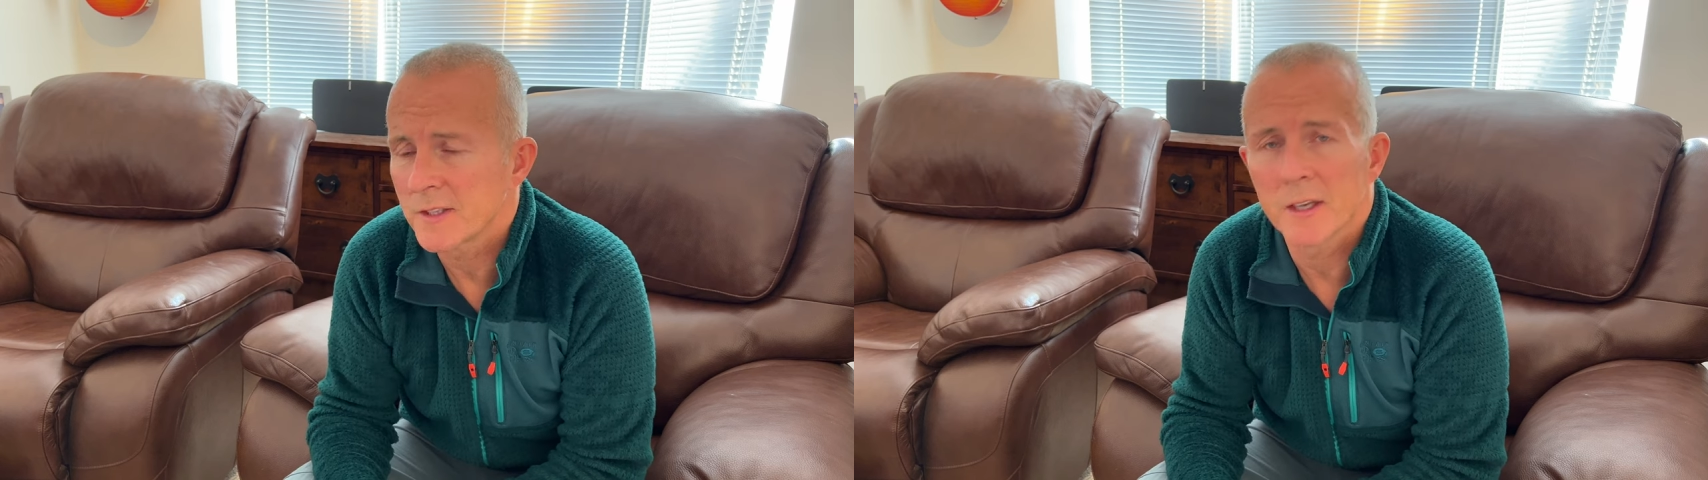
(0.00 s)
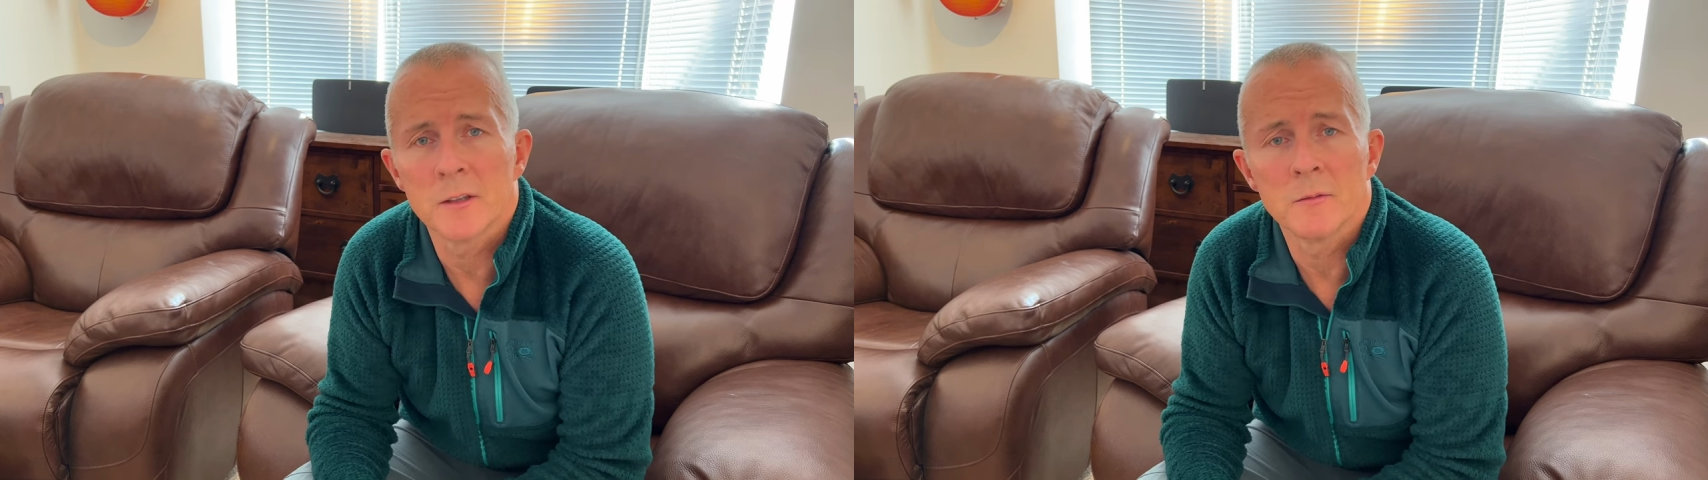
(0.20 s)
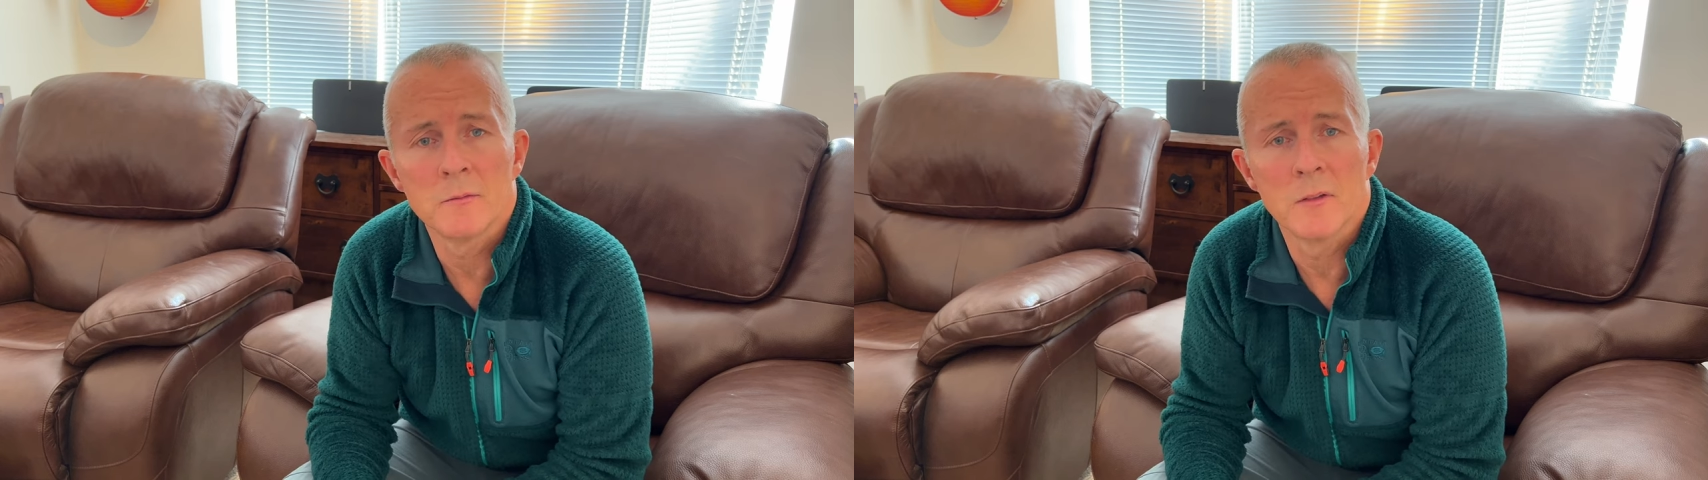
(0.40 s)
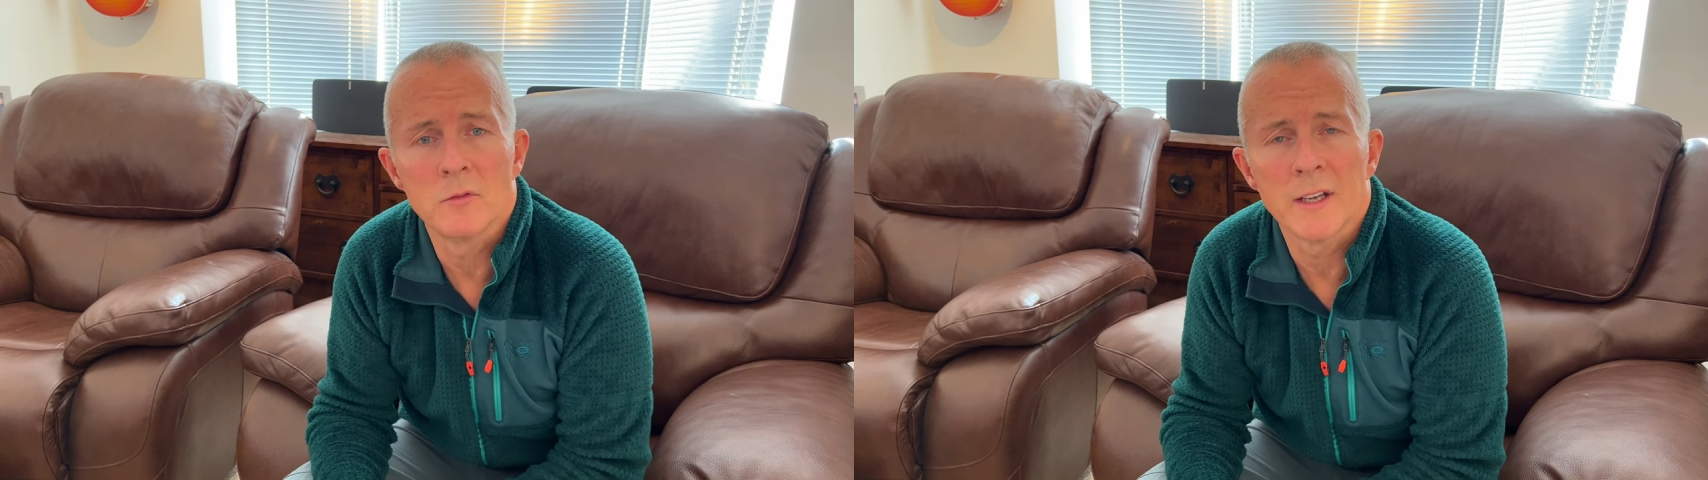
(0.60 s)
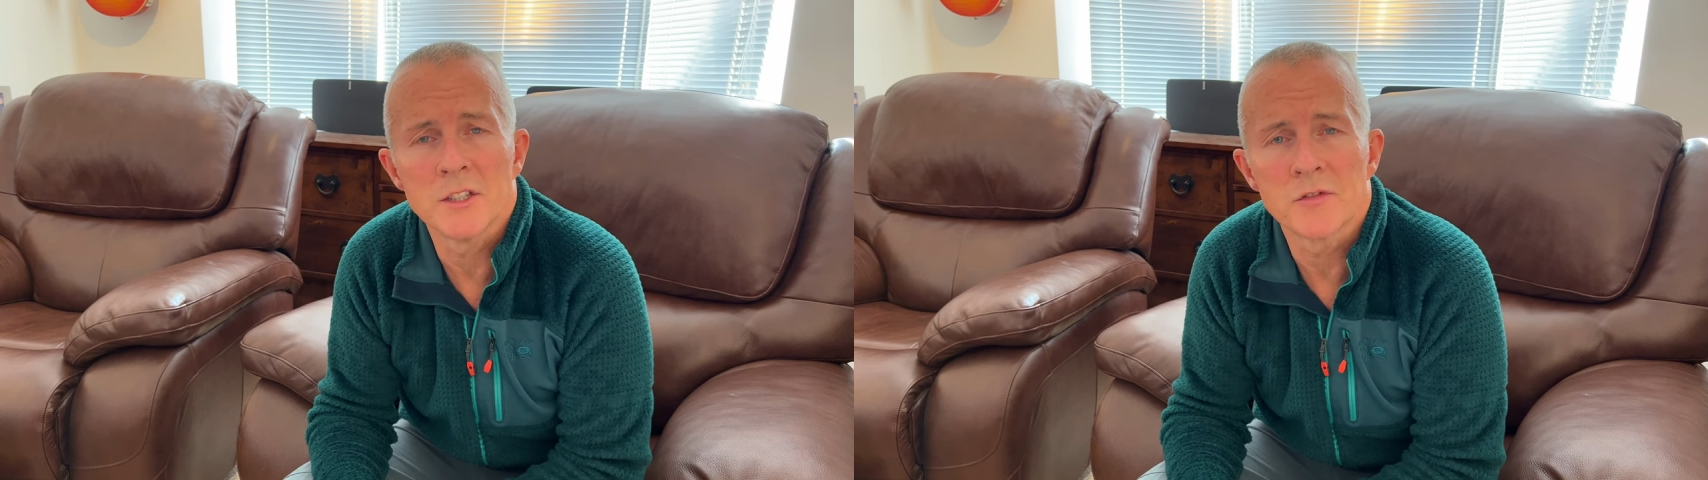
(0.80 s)
They
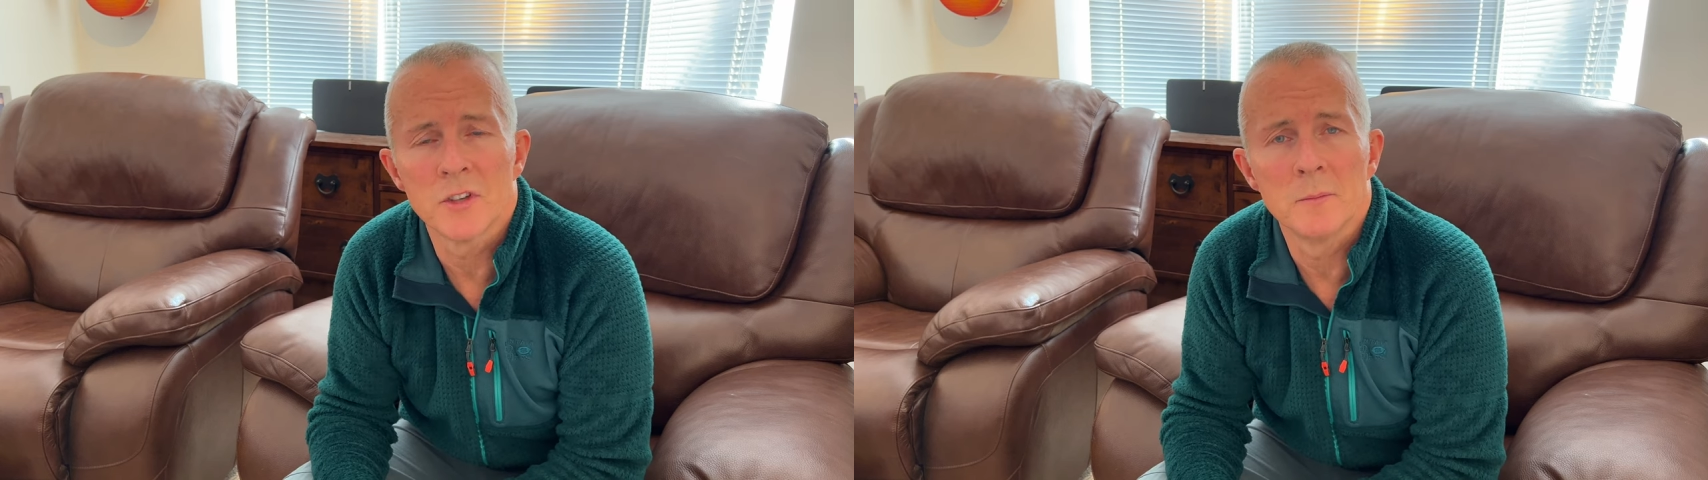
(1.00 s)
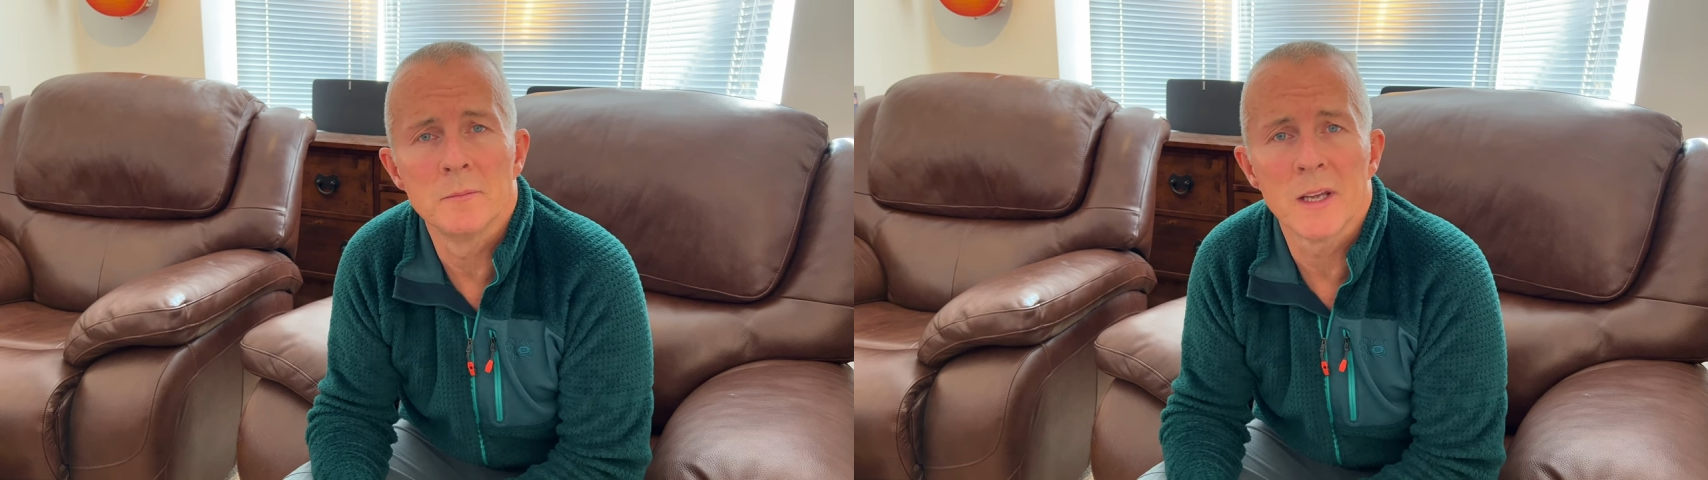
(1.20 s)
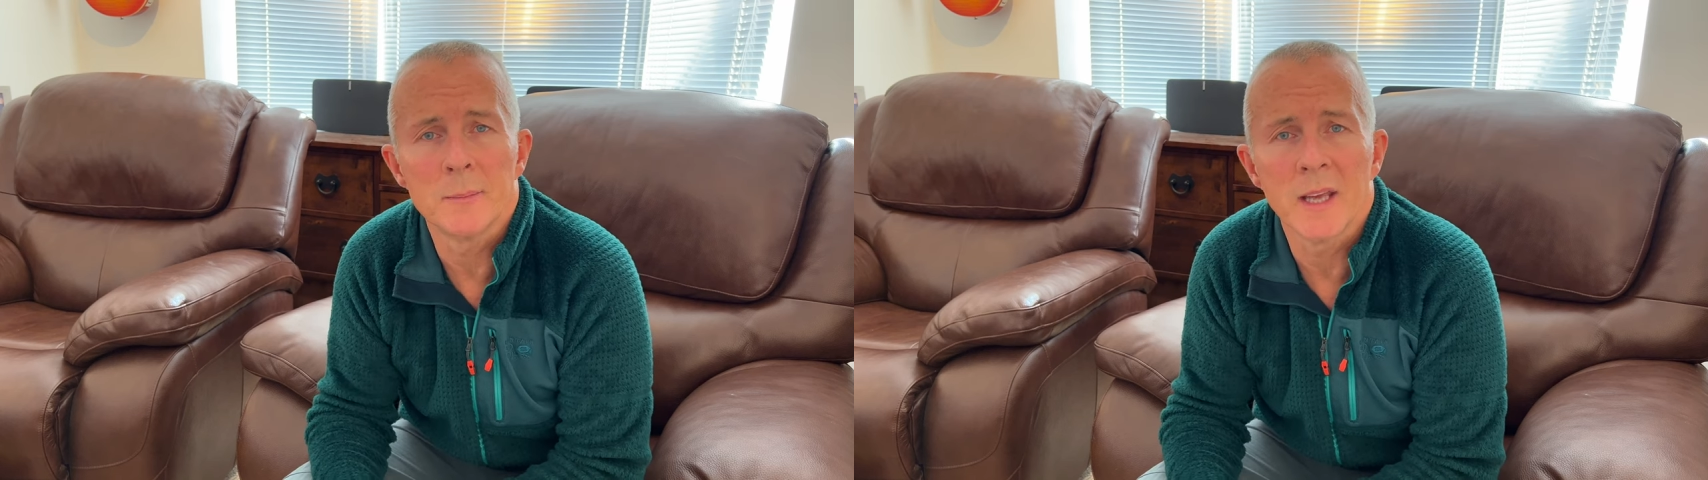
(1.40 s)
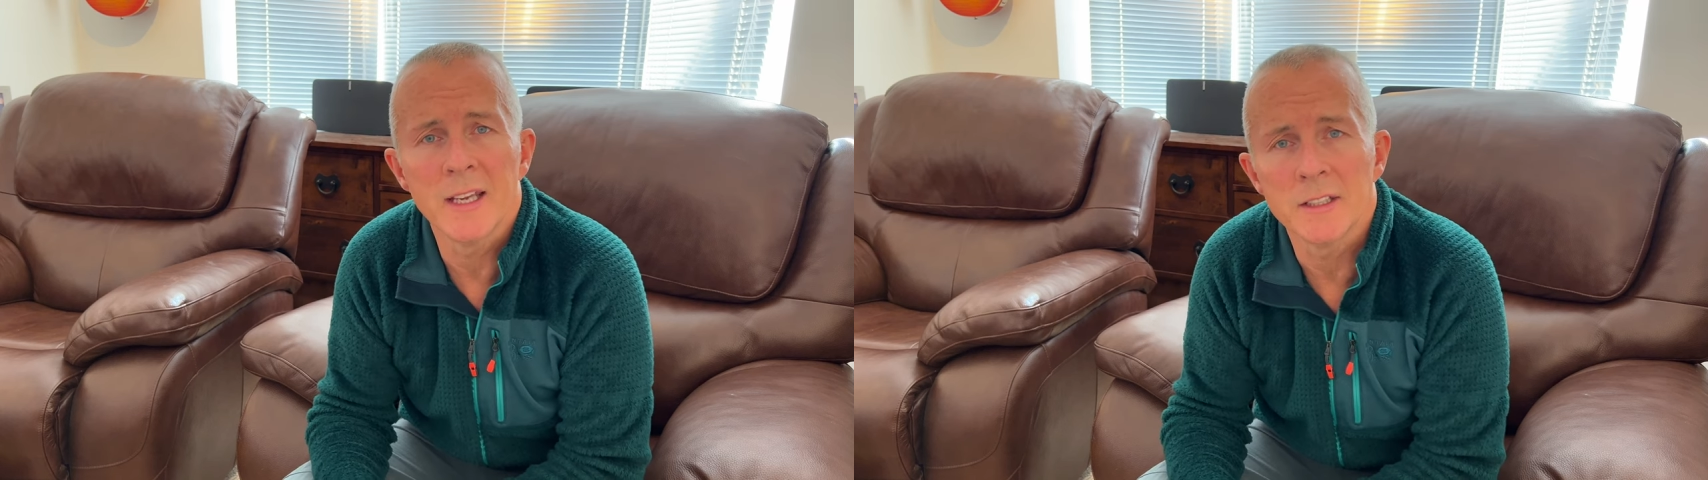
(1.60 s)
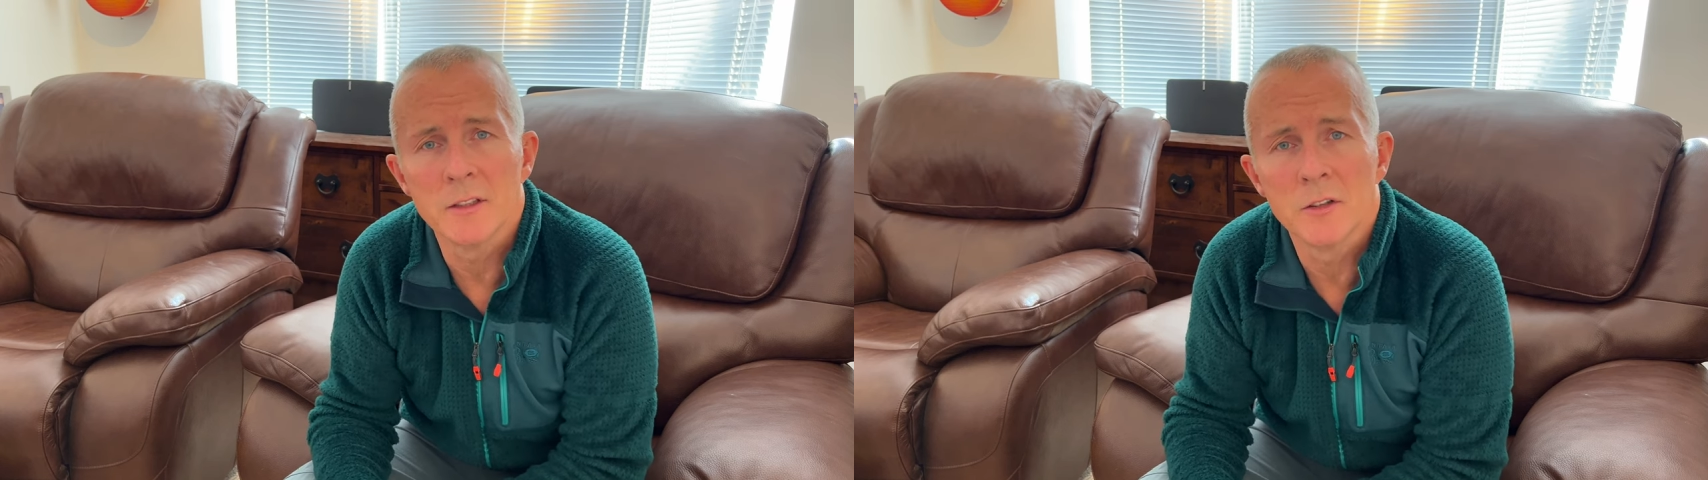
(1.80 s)
range from maybe
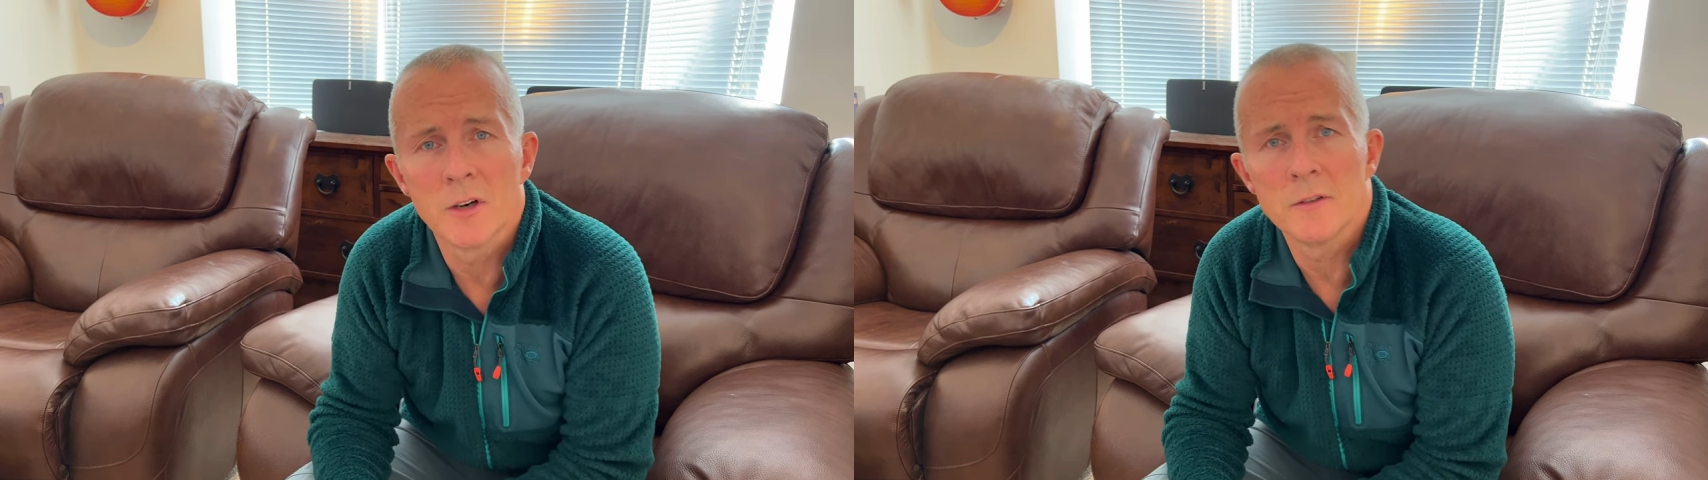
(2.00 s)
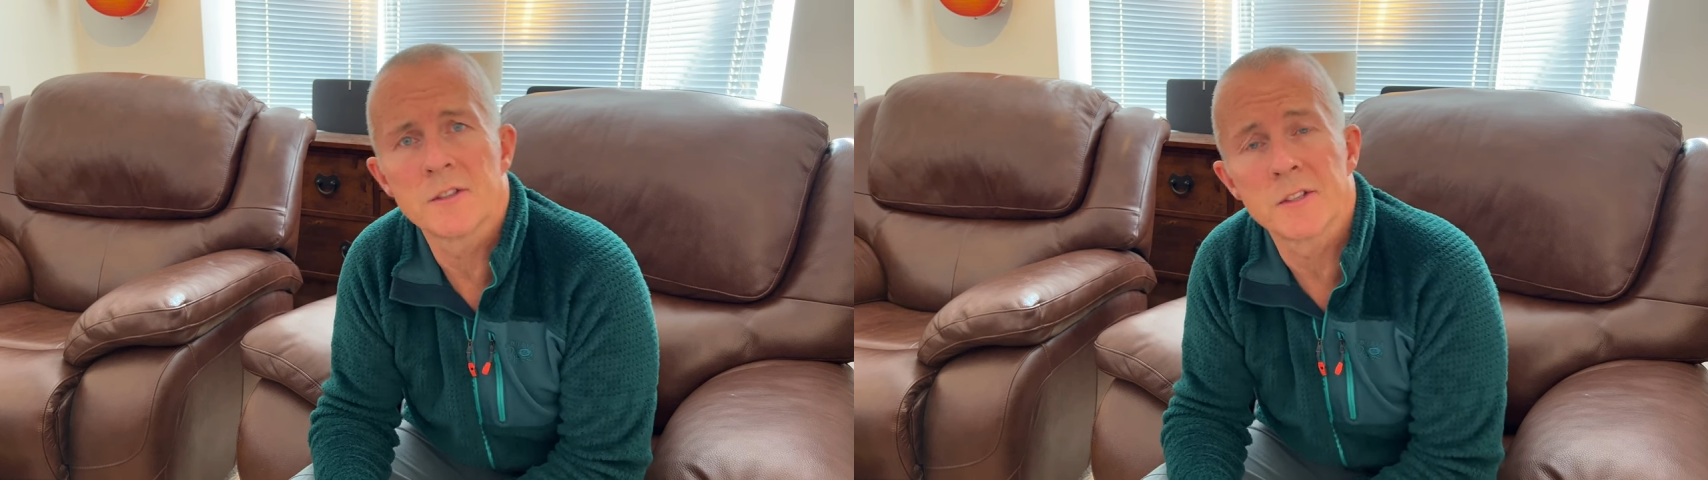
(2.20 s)
8 euros